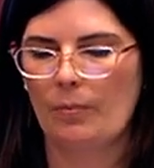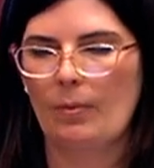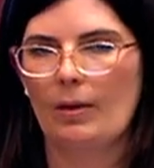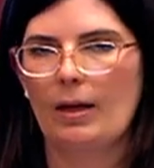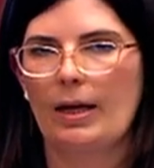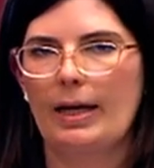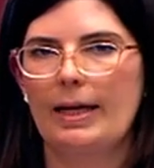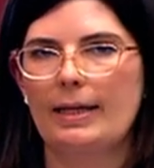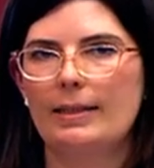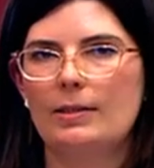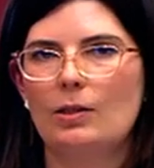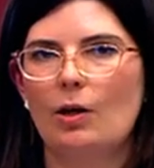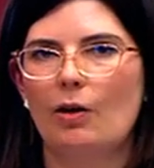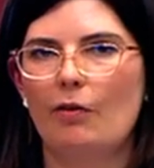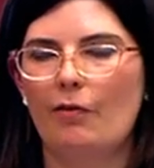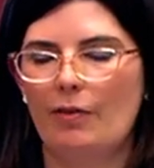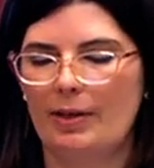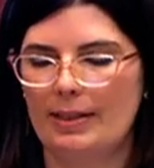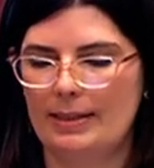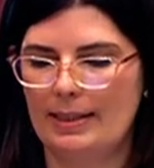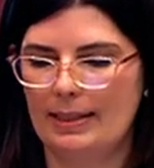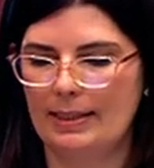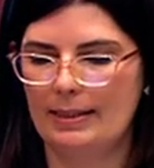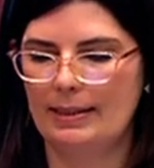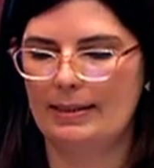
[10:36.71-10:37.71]
His
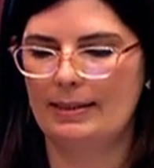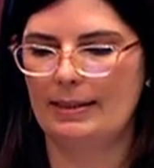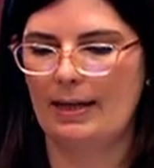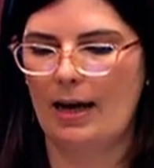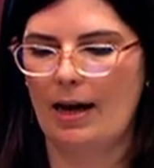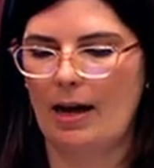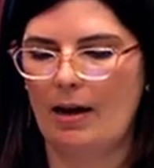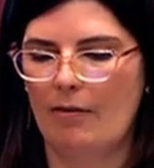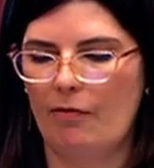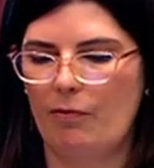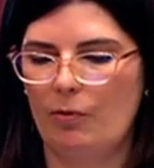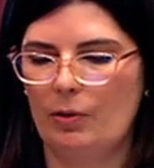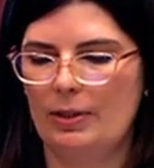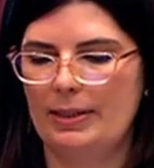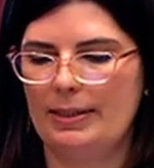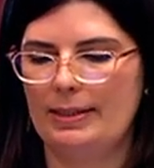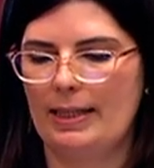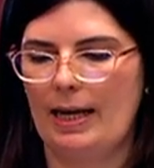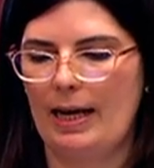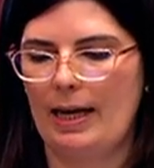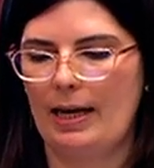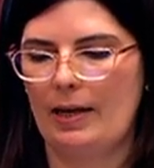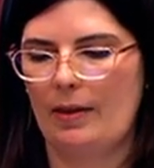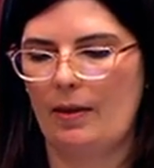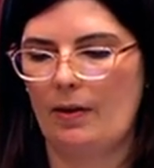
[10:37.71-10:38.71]
office, his staff would
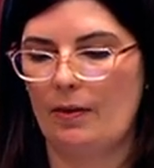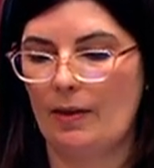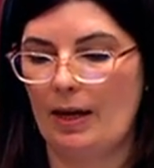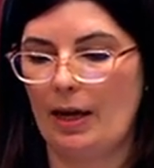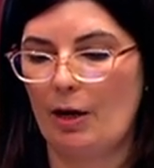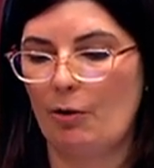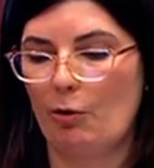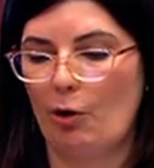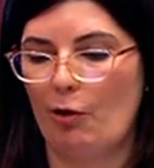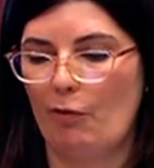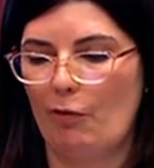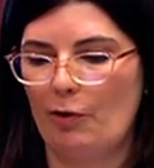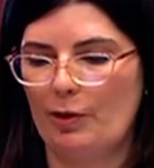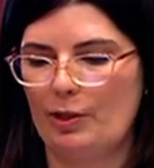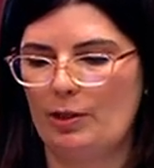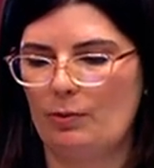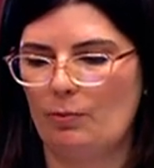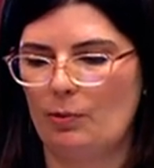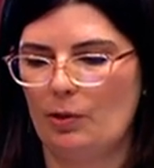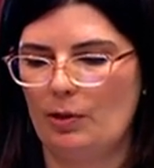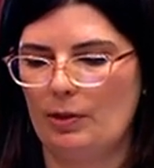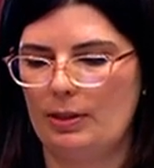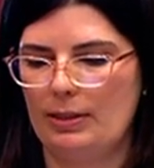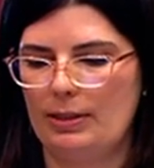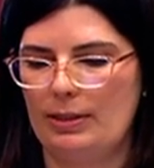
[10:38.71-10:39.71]
say that their office
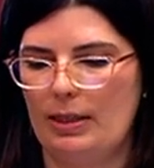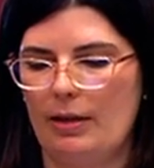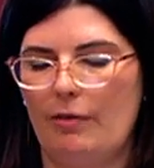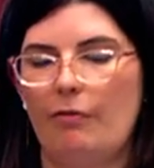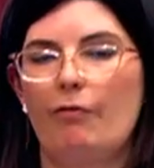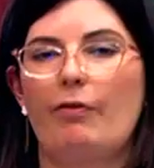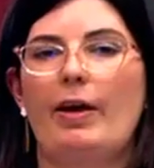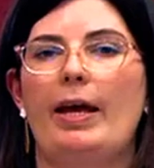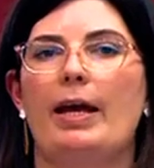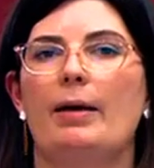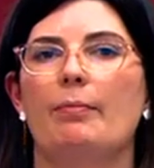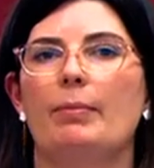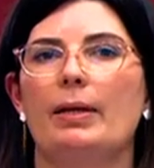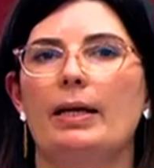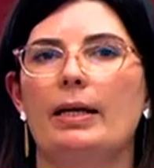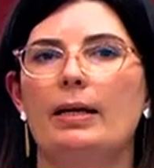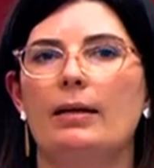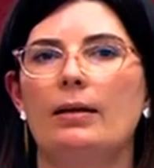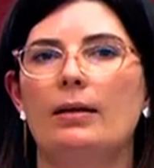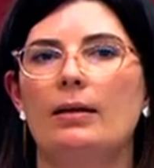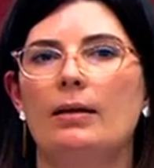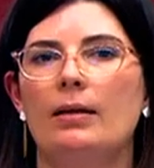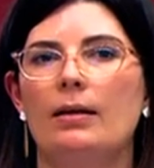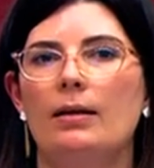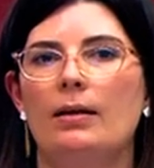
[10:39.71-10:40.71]
was a
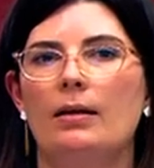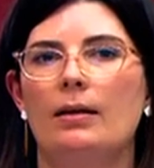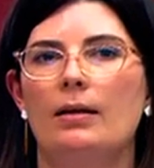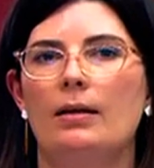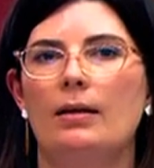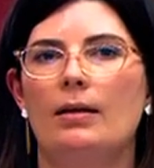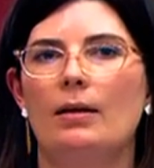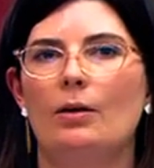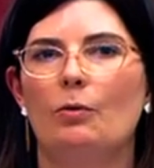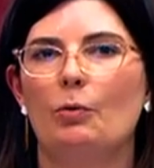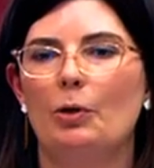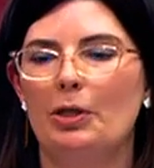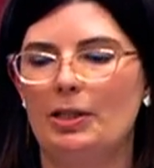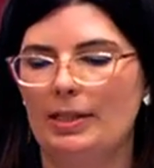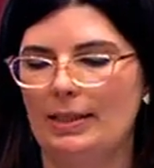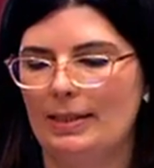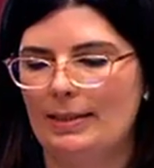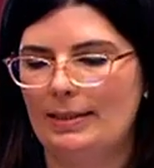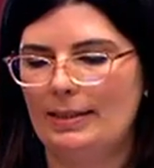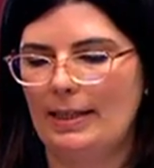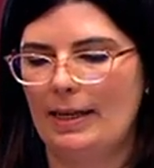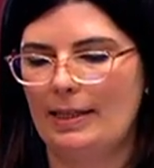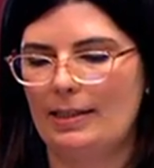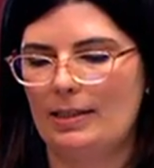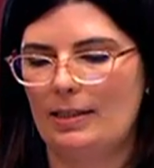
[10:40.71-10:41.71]
family, which is
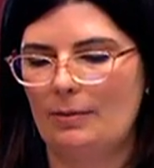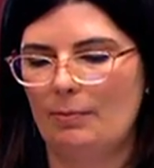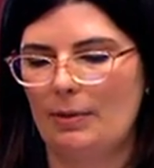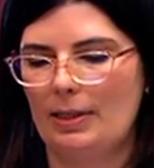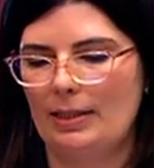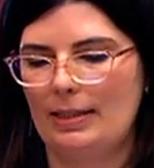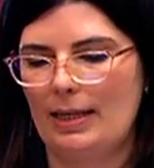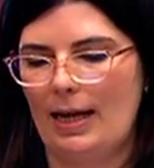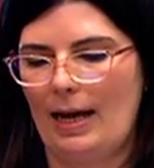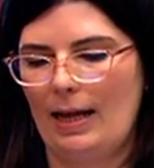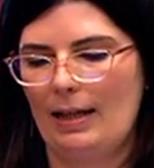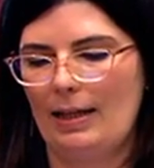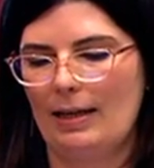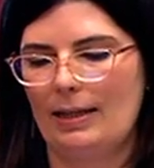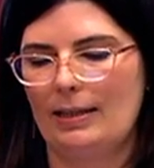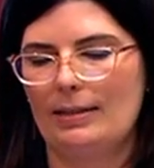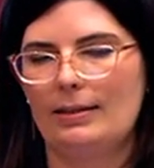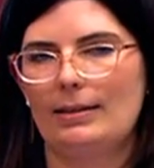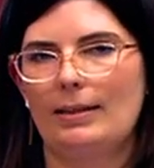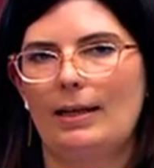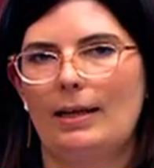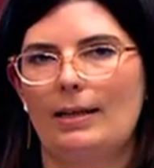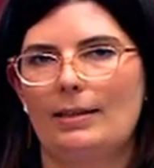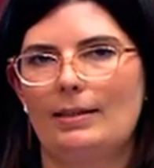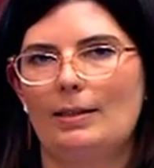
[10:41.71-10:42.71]
testament to Alex
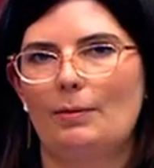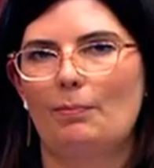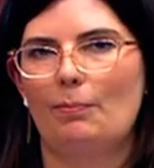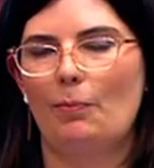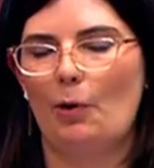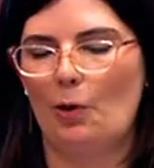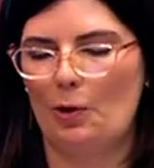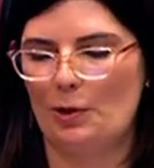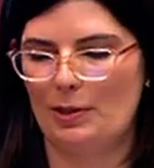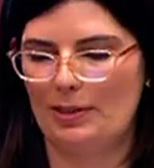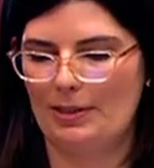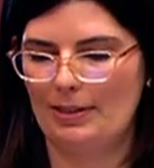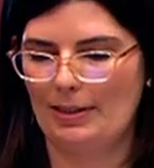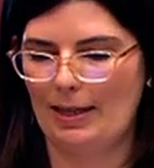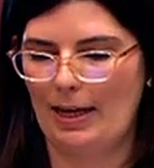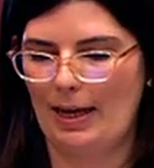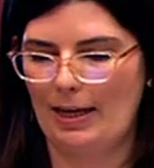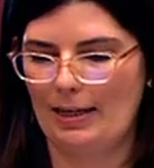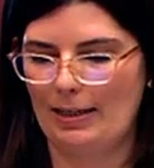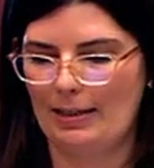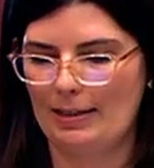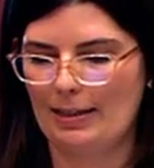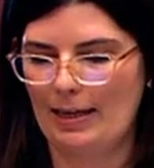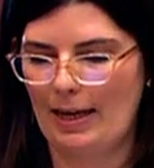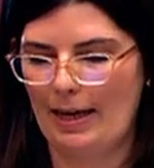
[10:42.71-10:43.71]
as a boss
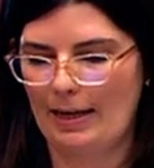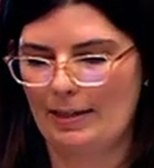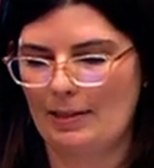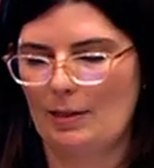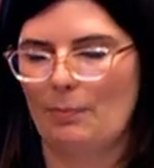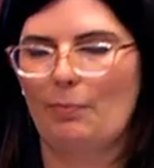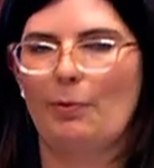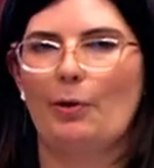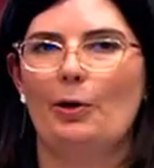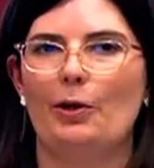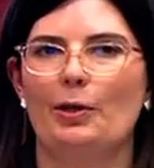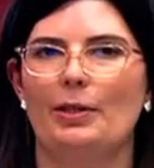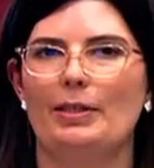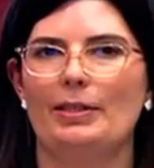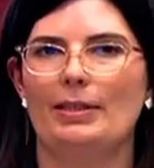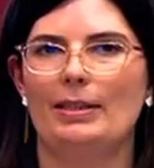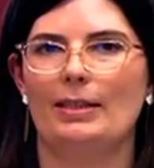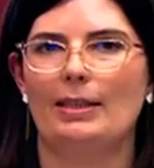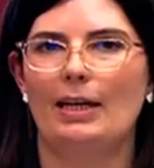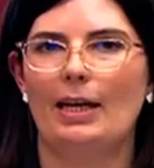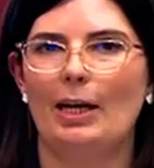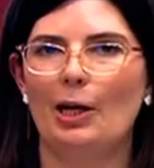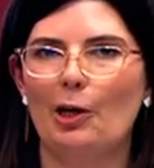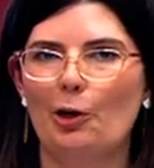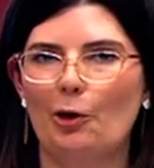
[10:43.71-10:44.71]
and as a person.
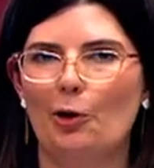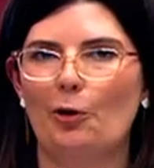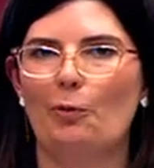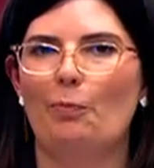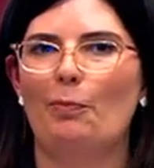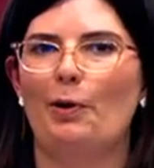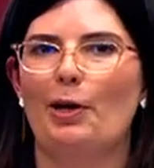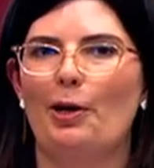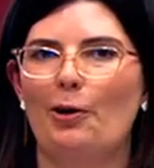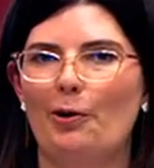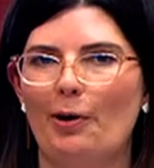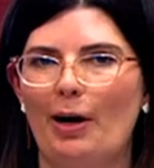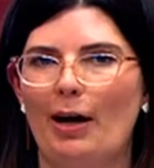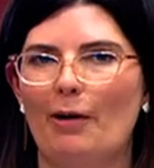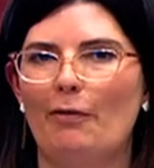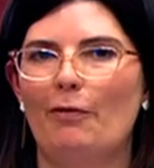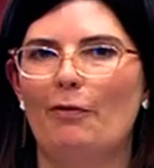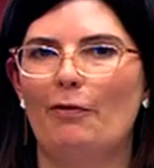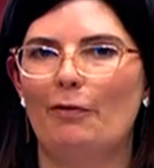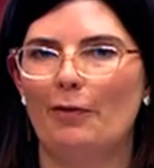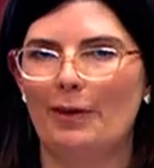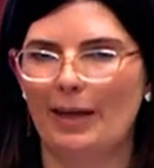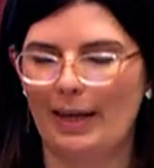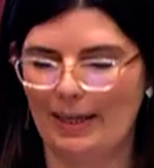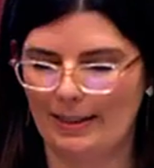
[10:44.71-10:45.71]
He could be gruff,
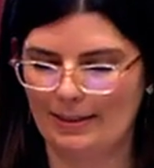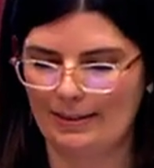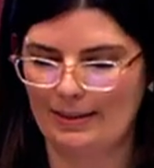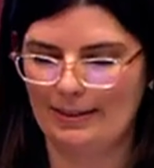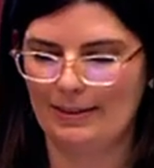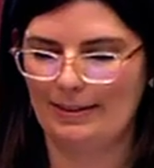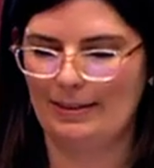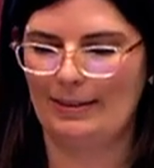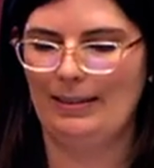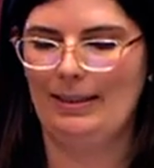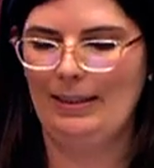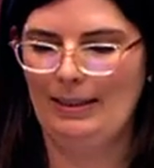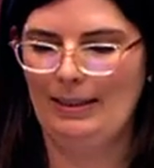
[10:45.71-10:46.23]
yes,